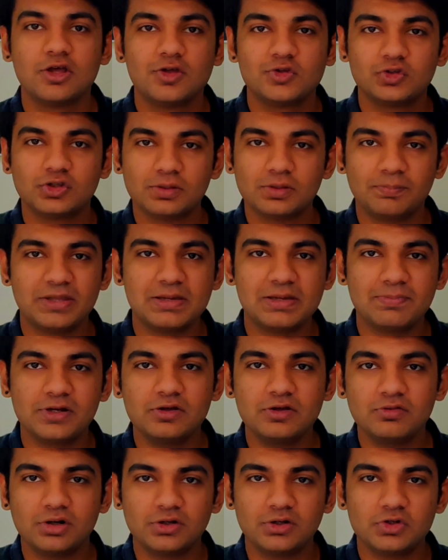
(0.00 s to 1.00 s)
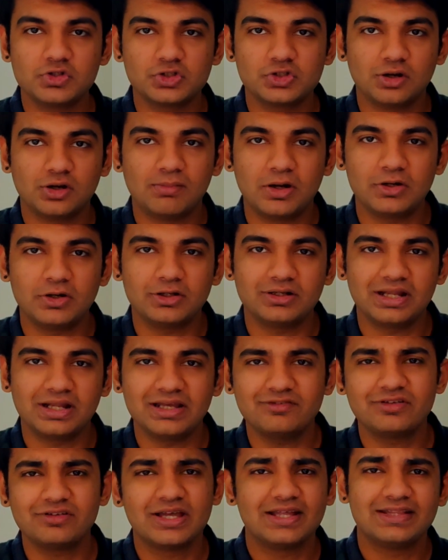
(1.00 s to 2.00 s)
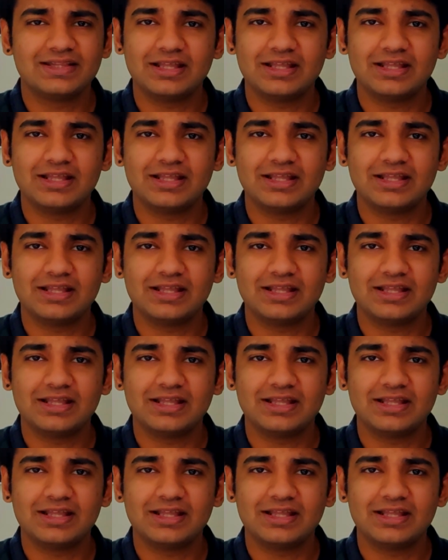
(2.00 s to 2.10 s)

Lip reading: So the people you want to show about your life,